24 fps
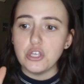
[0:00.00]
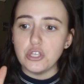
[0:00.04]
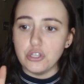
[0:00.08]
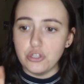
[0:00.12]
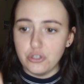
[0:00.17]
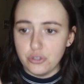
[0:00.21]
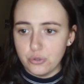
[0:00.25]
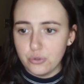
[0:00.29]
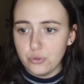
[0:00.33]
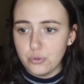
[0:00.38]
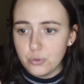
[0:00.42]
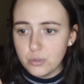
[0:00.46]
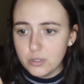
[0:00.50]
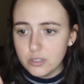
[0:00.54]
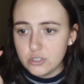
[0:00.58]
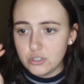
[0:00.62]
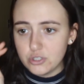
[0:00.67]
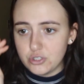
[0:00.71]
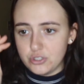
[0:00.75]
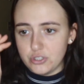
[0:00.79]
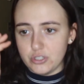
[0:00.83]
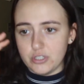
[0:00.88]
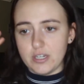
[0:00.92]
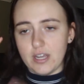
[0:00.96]
You
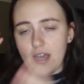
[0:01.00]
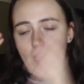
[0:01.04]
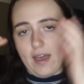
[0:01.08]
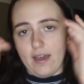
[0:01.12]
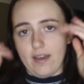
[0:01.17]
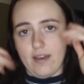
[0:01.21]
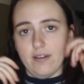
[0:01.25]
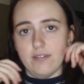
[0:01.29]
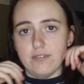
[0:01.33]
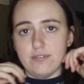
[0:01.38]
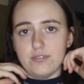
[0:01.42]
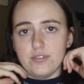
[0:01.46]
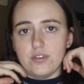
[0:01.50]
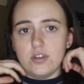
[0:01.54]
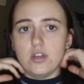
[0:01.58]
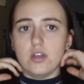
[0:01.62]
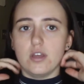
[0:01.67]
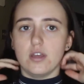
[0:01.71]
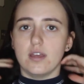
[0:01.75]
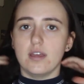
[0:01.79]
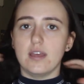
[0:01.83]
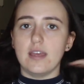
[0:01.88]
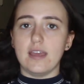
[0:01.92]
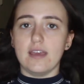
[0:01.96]
should have,
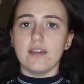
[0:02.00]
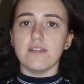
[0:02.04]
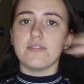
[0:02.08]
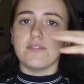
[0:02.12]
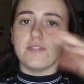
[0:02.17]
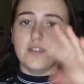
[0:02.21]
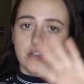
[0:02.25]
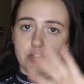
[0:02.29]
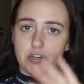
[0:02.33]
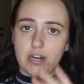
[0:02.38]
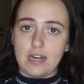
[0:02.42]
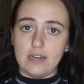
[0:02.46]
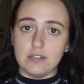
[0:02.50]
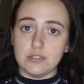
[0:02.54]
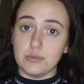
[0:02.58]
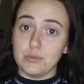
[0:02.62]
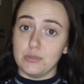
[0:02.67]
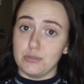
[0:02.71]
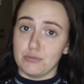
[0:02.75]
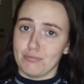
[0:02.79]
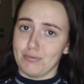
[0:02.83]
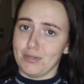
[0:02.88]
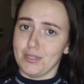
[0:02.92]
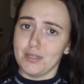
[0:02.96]
if your house
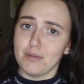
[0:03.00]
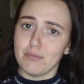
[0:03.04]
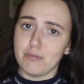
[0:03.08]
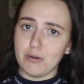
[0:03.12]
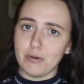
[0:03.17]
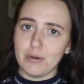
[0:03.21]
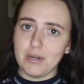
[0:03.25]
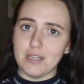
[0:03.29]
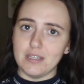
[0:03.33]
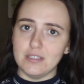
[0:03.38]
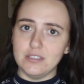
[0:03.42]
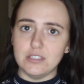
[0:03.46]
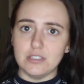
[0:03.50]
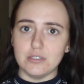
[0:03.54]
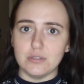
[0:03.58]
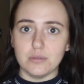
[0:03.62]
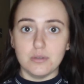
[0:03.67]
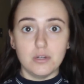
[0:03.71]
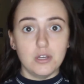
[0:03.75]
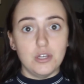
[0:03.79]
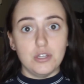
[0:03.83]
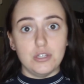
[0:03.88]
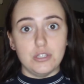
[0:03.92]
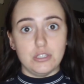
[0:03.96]
was really broken
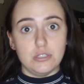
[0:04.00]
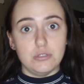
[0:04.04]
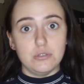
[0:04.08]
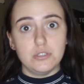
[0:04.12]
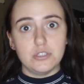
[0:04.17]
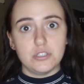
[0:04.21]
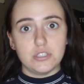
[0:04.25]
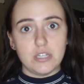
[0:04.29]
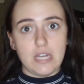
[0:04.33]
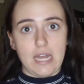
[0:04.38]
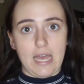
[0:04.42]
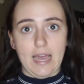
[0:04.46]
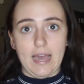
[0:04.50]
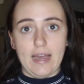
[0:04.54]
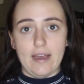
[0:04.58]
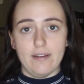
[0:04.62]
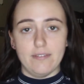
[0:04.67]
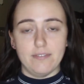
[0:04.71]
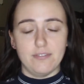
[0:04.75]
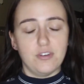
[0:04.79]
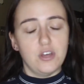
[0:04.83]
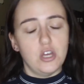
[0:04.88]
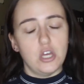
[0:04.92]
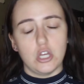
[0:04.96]
into, you should
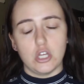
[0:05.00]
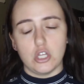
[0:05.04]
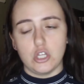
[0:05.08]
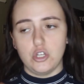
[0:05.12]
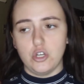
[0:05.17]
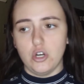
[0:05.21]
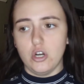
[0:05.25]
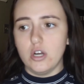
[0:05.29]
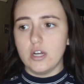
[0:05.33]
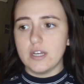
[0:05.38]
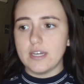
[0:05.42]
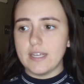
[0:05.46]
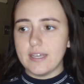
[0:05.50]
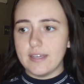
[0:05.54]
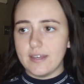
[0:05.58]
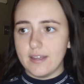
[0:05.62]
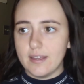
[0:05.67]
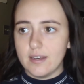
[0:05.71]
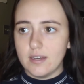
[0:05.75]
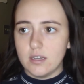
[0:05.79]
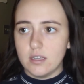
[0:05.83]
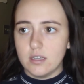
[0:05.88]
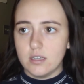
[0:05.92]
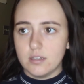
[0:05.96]
have gone
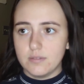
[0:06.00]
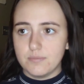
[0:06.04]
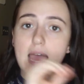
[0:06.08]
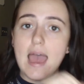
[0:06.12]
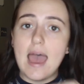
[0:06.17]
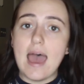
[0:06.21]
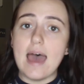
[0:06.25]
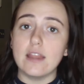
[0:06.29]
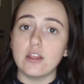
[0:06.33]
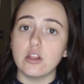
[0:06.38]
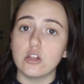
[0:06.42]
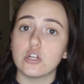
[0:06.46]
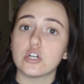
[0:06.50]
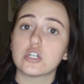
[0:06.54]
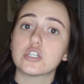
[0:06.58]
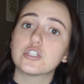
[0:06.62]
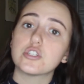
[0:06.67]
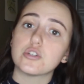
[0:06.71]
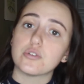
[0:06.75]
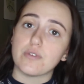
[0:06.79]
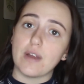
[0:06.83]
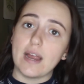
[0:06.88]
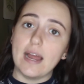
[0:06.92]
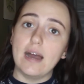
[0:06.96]
in and
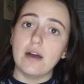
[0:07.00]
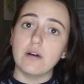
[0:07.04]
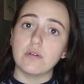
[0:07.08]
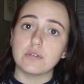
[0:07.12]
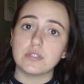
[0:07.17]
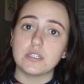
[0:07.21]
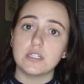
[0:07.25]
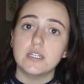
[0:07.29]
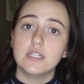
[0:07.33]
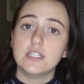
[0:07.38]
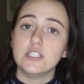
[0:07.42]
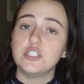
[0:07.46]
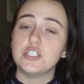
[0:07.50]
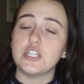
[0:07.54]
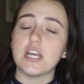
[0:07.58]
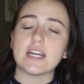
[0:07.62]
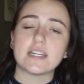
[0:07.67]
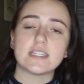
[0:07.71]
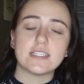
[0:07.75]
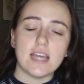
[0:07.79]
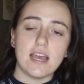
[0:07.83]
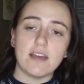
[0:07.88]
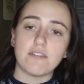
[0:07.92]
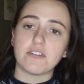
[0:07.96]
looked around,
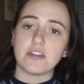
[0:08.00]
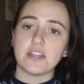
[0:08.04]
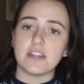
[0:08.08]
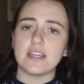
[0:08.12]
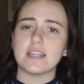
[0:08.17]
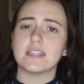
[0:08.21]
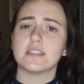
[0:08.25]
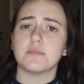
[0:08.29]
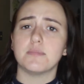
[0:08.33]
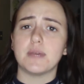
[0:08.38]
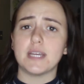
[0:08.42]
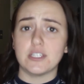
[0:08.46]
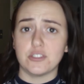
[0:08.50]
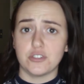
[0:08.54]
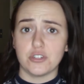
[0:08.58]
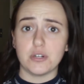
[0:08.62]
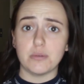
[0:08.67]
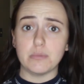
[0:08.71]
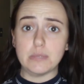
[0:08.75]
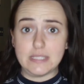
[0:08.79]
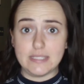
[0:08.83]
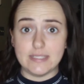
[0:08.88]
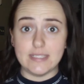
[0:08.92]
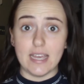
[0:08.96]
checked everything to make sure
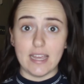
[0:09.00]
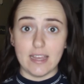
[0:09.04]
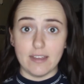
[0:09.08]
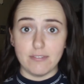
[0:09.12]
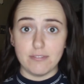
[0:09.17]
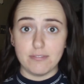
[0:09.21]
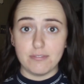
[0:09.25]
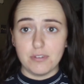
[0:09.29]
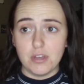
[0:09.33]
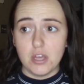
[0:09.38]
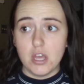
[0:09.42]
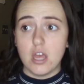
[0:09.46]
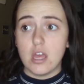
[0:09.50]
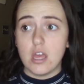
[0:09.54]
it was safe,